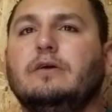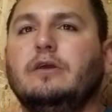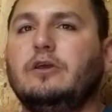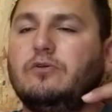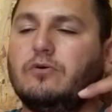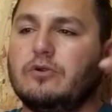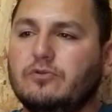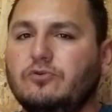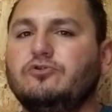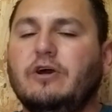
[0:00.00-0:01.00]
in order
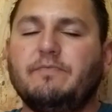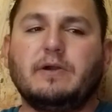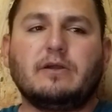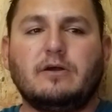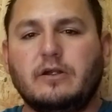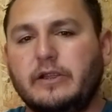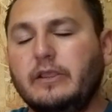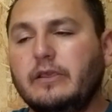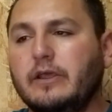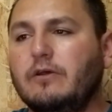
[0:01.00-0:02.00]
to drive my car
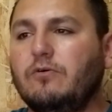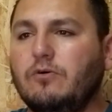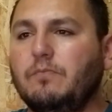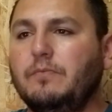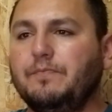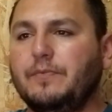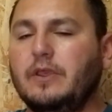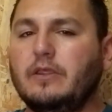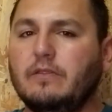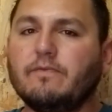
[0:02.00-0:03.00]
and get it home,
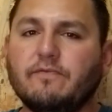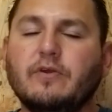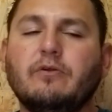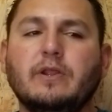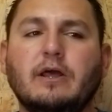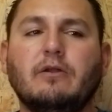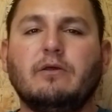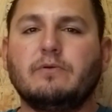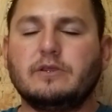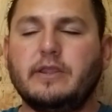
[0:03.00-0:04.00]
and figuring out
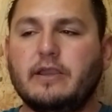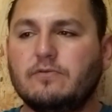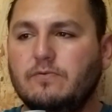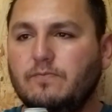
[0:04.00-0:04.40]
it was an axle,